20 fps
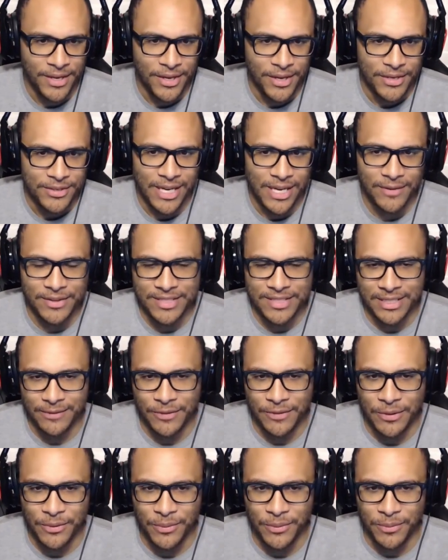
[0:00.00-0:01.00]
So obviously
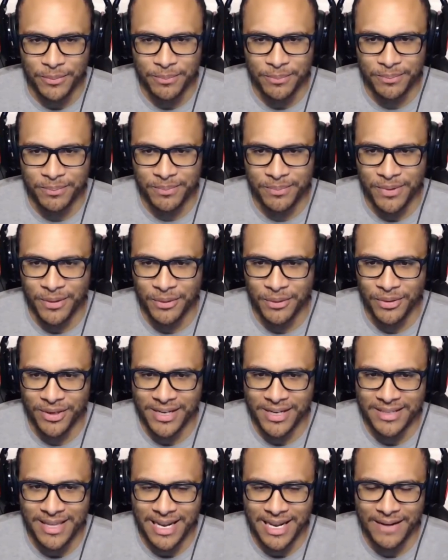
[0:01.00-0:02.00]
if you, you know,
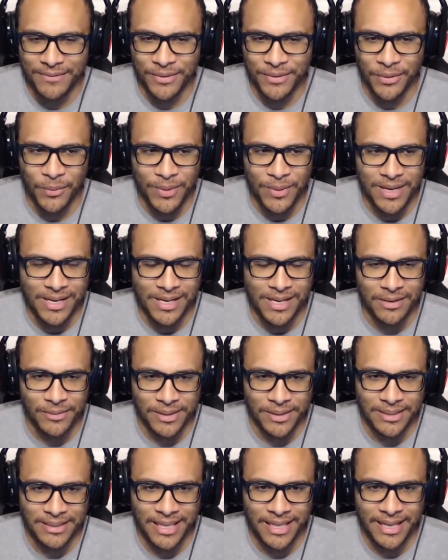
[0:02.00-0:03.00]
look at that after a week and
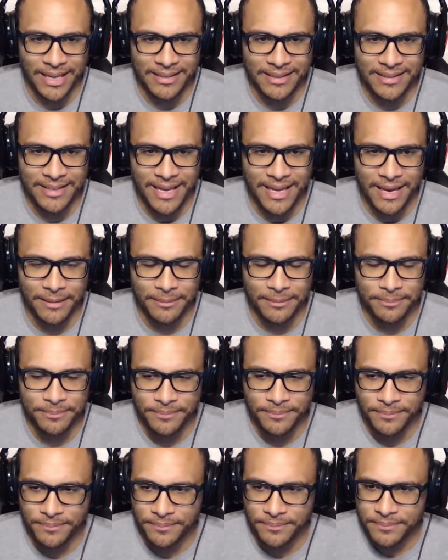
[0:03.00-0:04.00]
realize that,
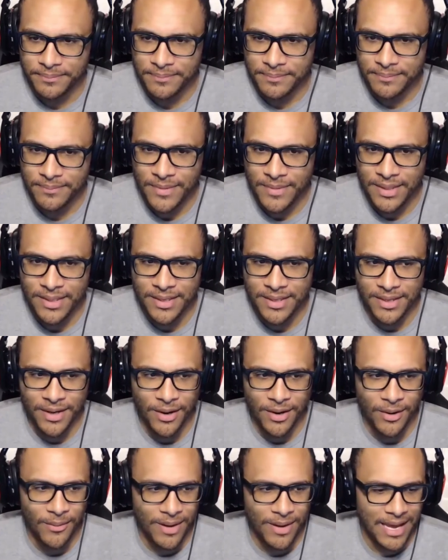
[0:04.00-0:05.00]
you
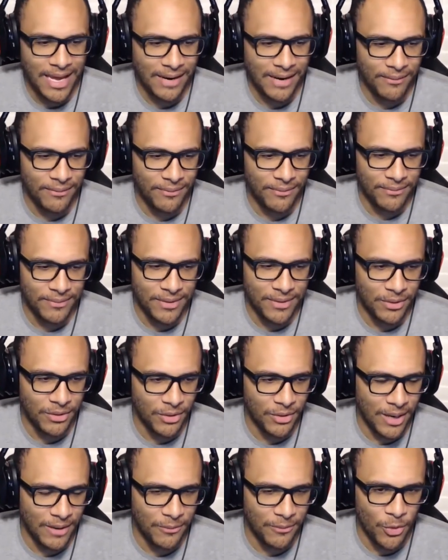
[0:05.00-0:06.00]
know, out of, you know,
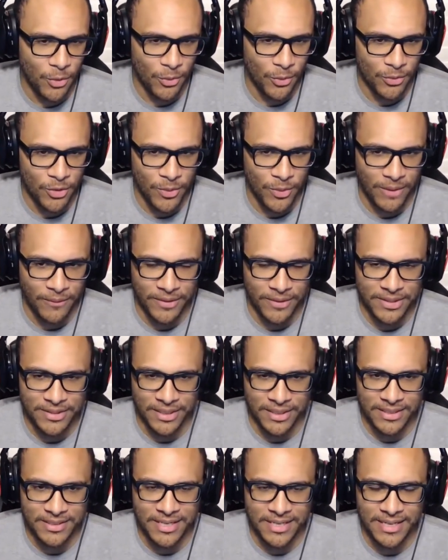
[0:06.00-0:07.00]
you're awake, you're awake for
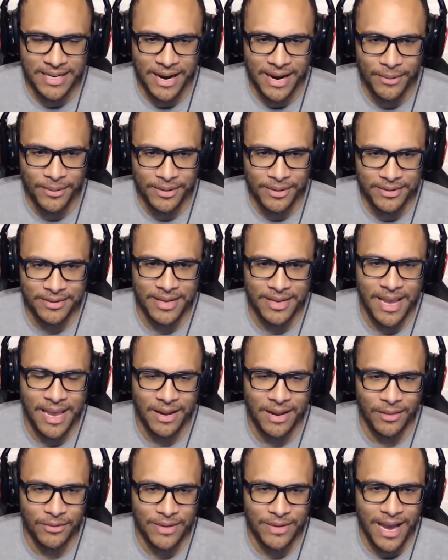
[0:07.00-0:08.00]
sixteen hours, and
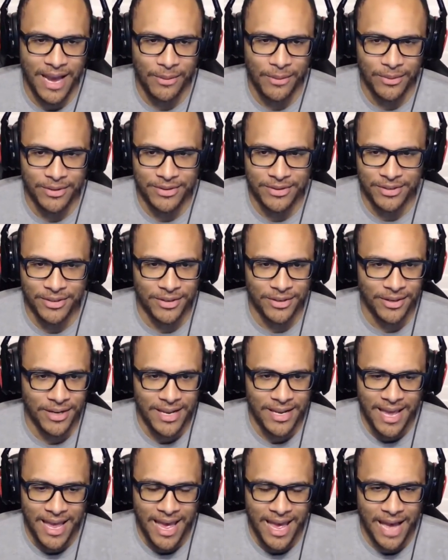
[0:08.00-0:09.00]
eight of those hours
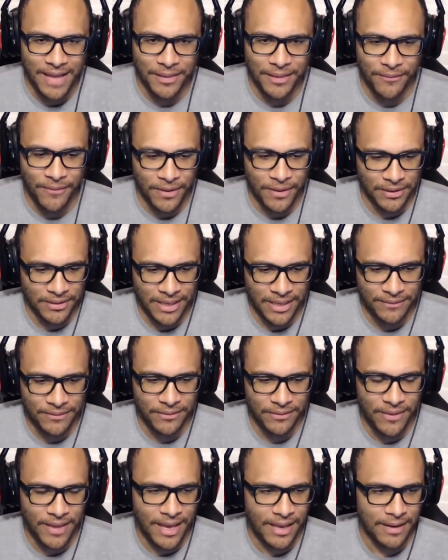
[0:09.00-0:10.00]
you're on the far left
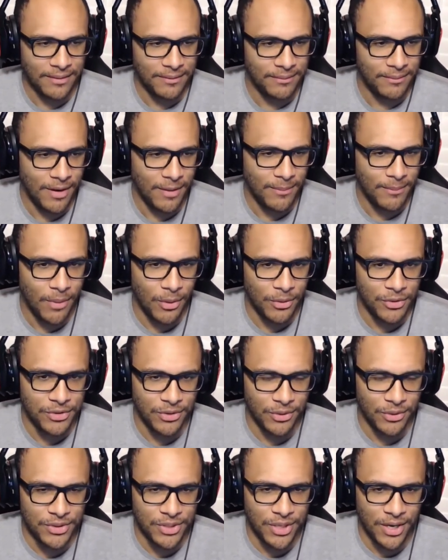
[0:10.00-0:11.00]
of that
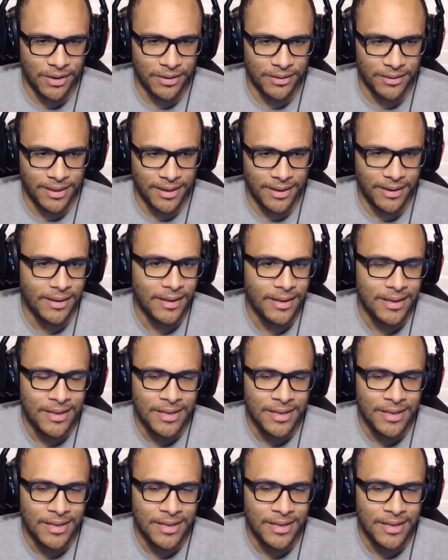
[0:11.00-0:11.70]
emotional chart, then